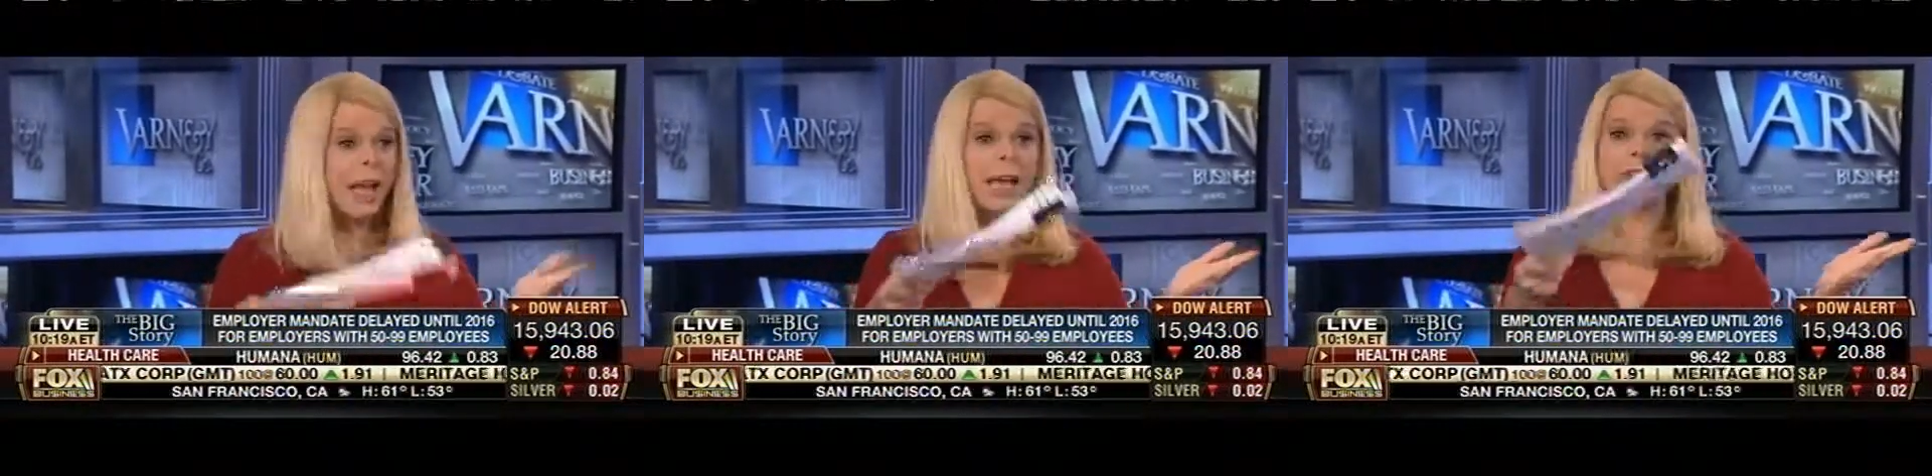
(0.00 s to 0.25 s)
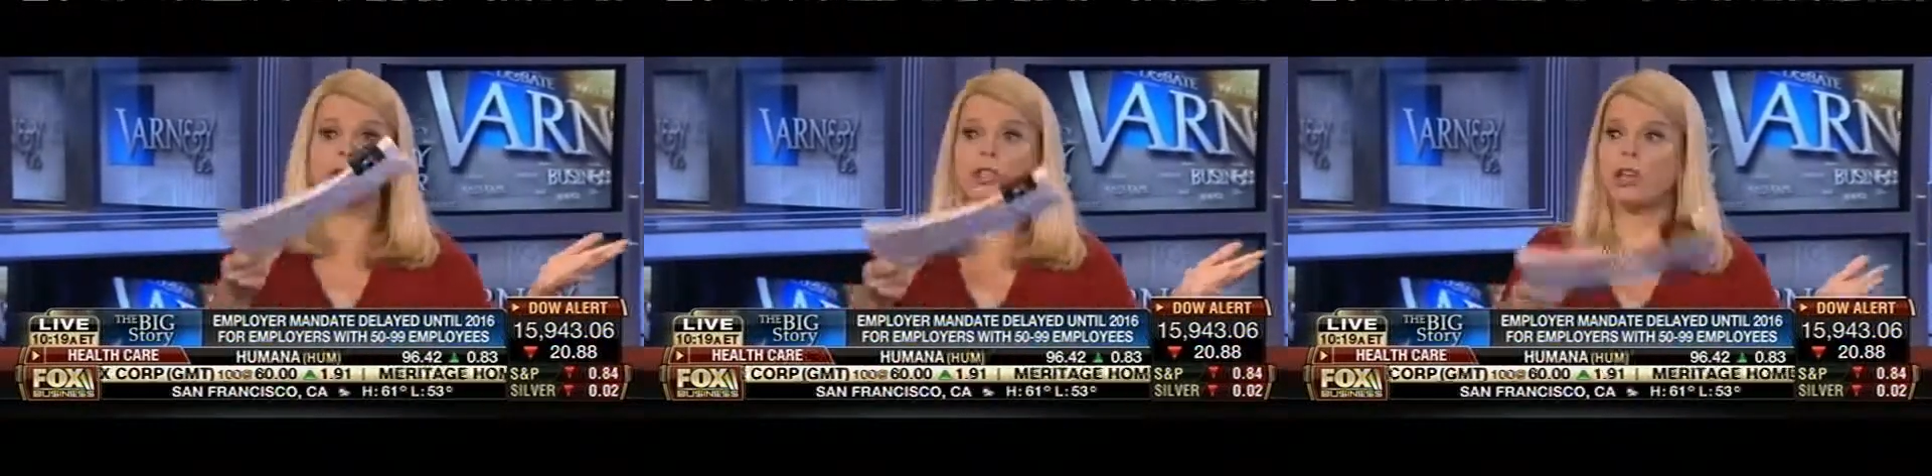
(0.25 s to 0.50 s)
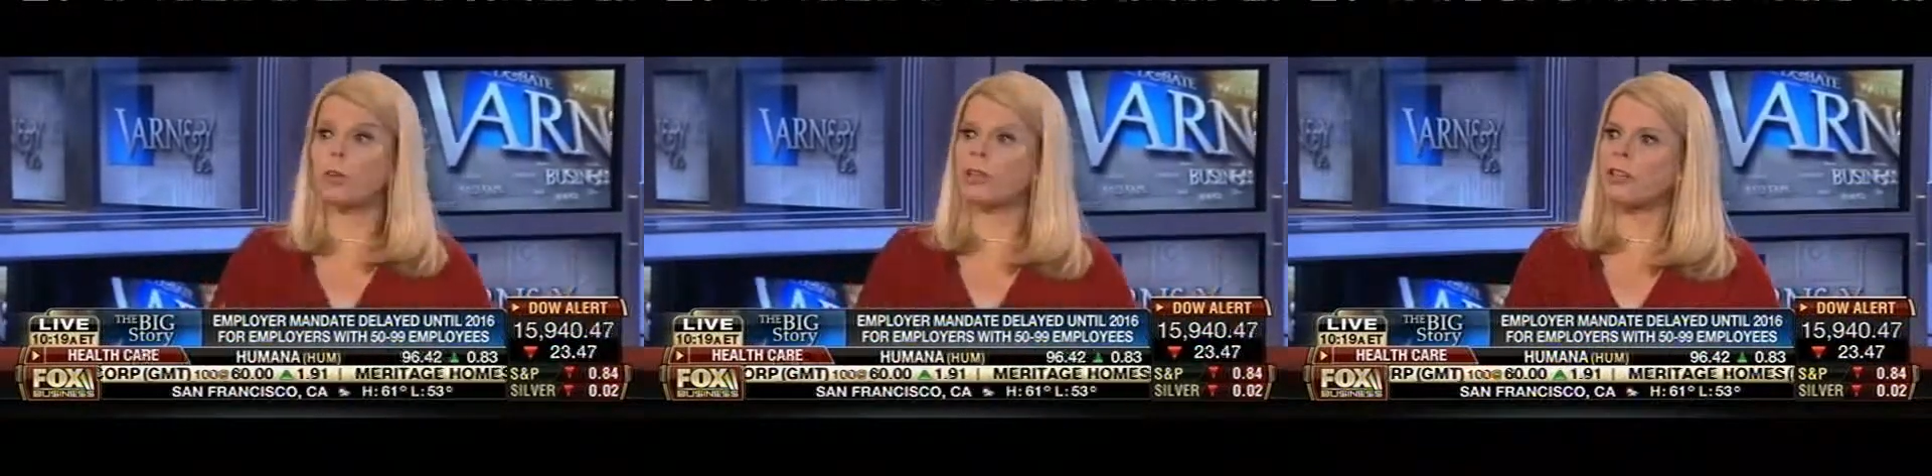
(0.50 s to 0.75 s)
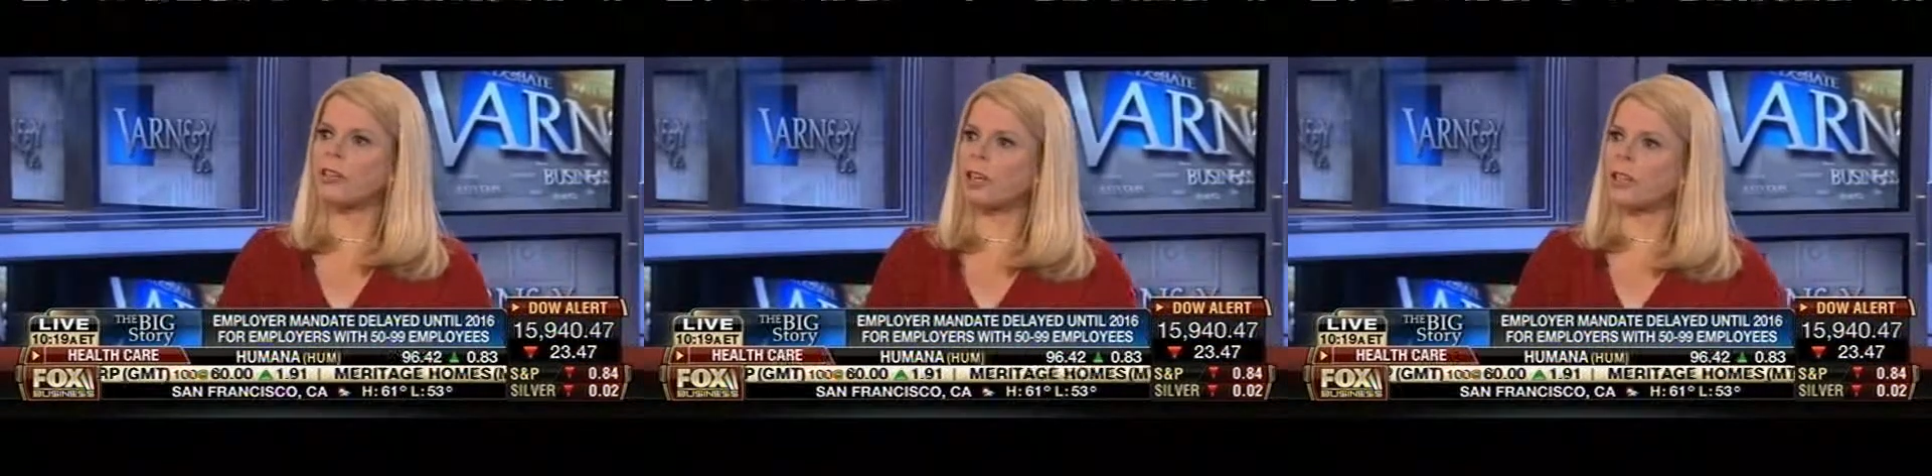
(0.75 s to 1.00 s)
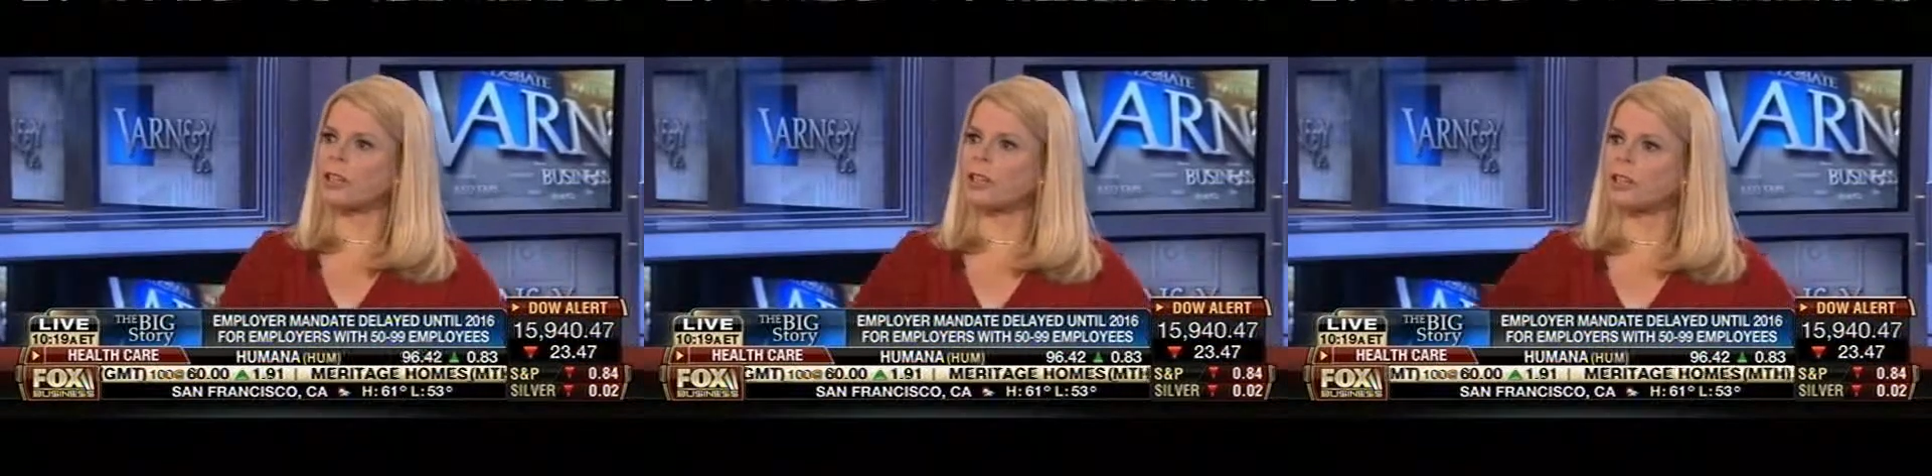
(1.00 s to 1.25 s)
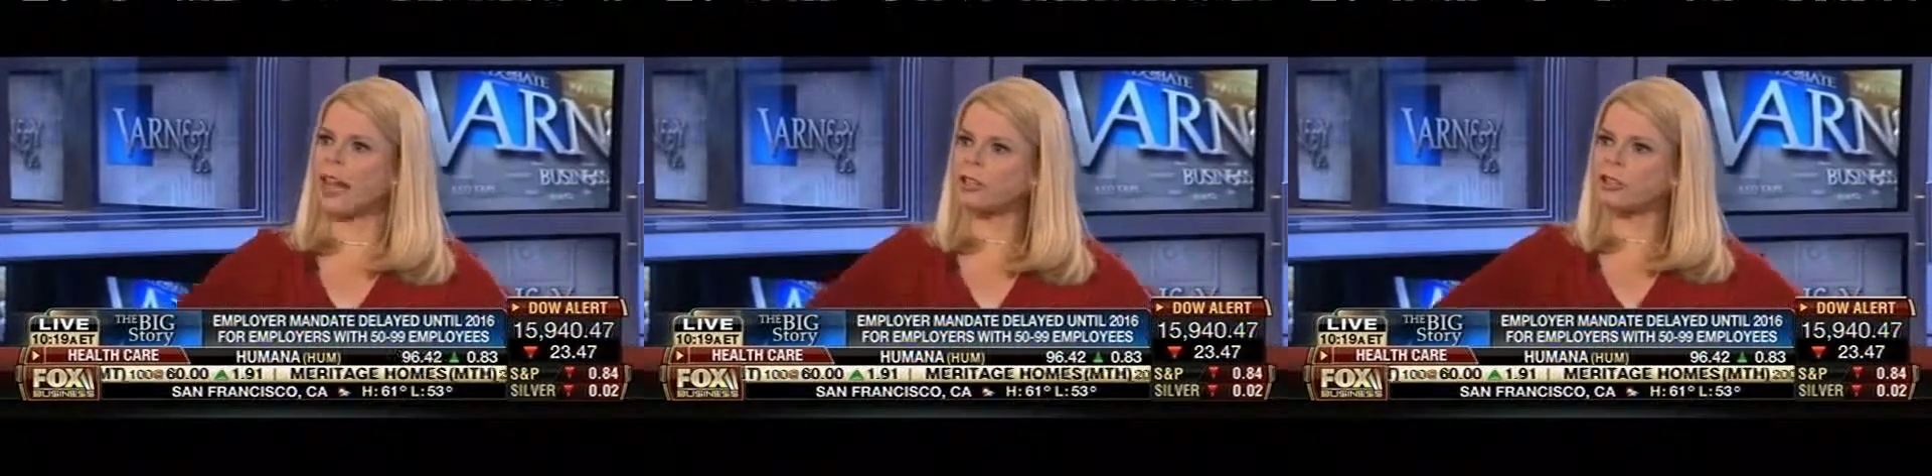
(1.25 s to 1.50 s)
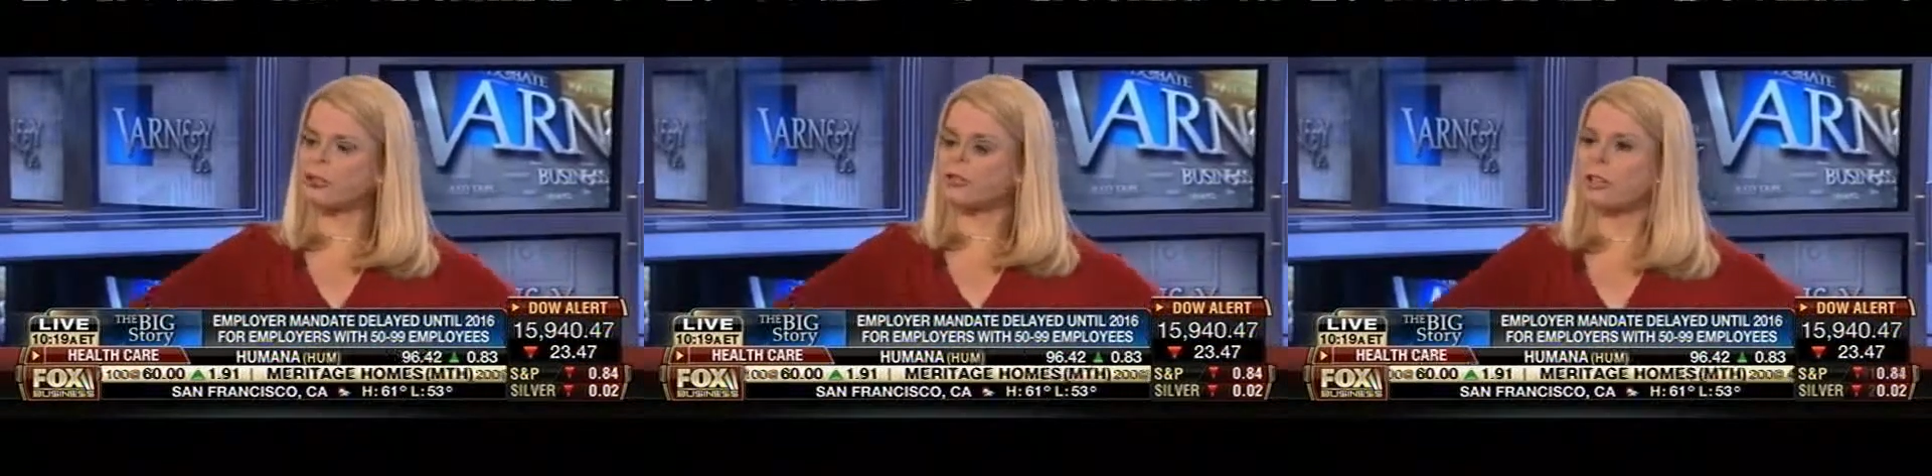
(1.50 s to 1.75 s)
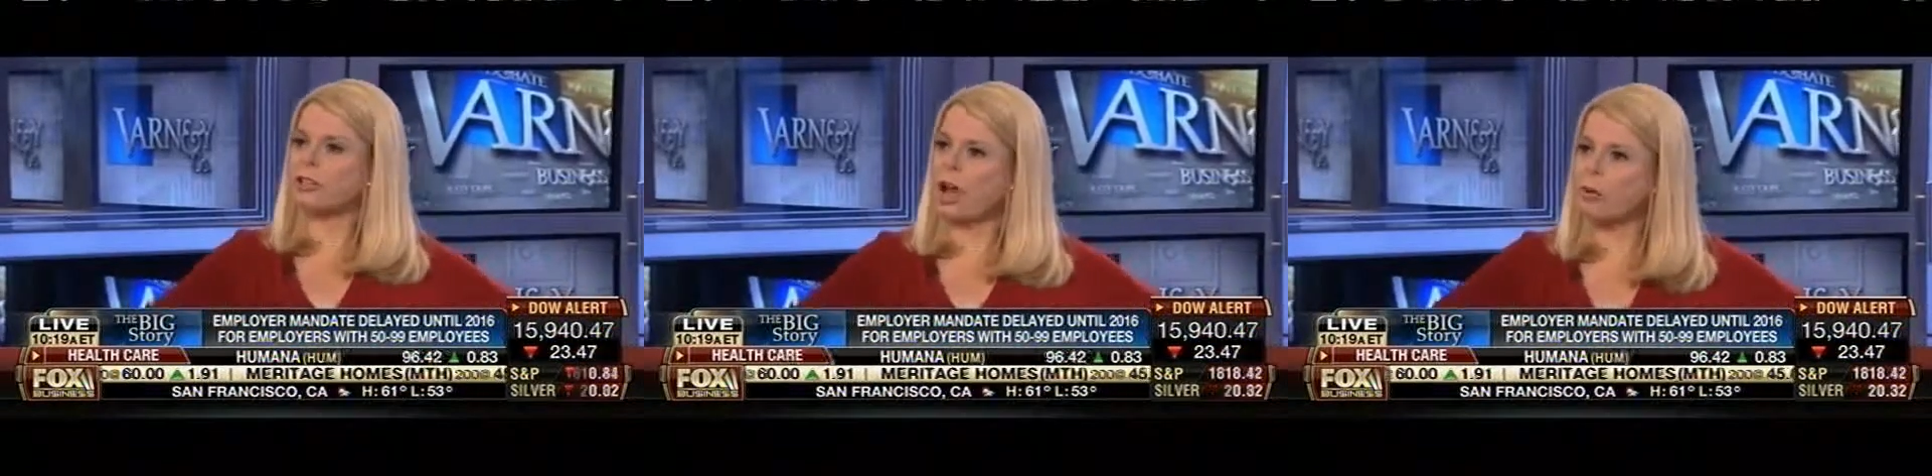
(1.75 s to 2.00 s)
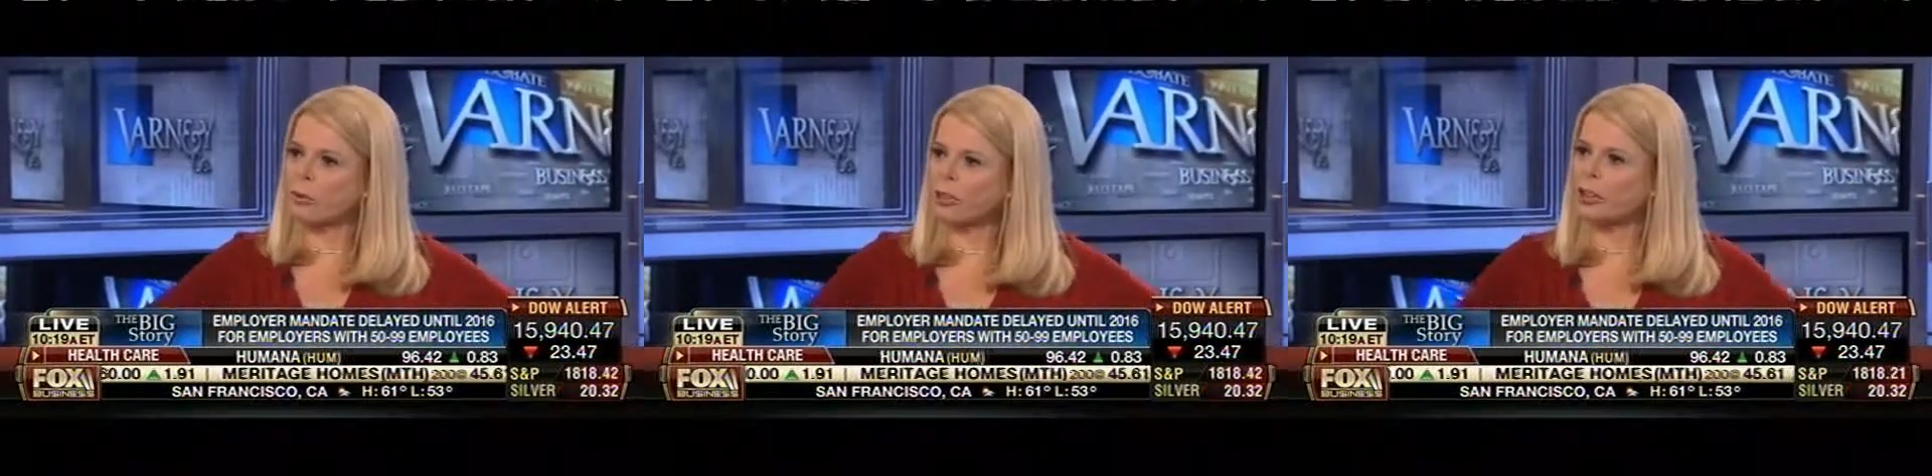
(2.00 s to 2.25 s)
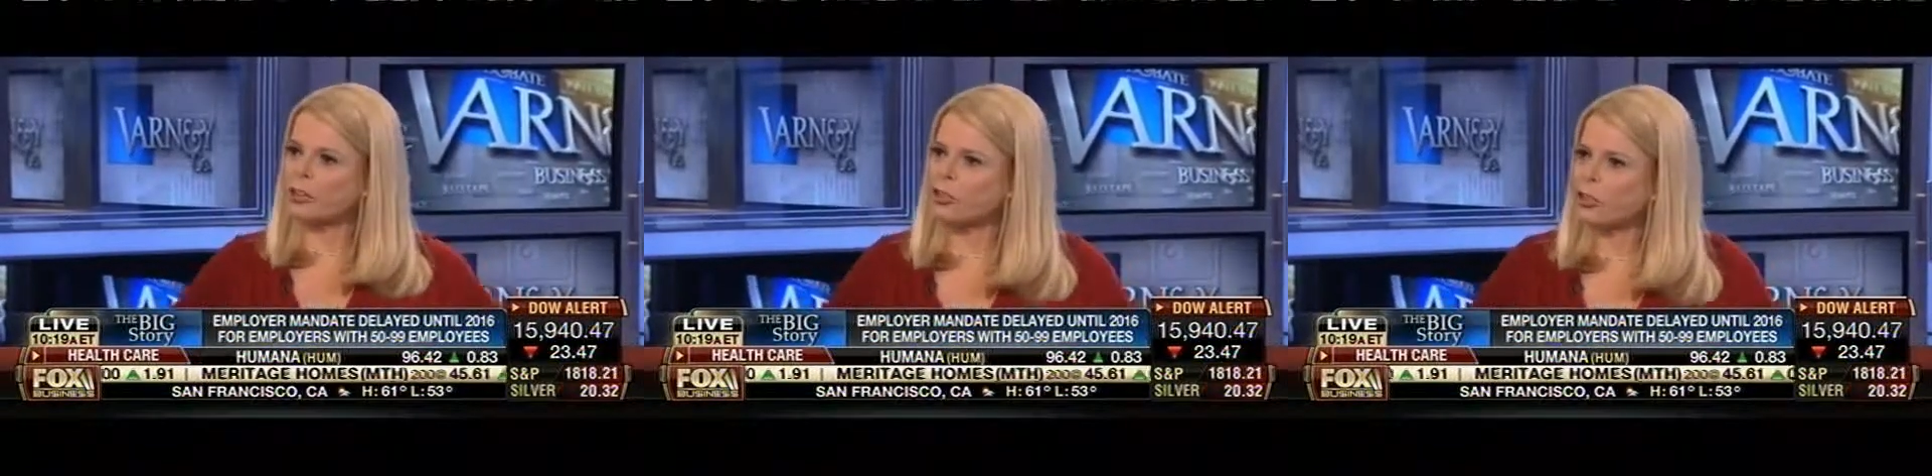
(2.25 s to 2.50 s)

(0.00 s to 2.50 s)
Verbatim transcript: It's the only thing in the statute they're not willing to